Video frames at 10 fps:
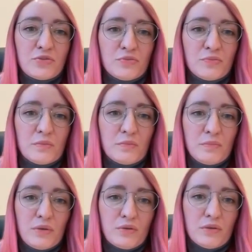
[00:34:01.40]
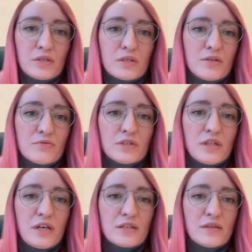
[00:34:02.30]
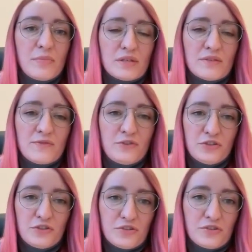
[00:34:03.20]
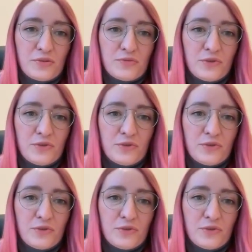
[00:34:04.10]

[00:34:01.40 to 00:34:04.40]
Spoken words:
true, be honest, utilize the best features of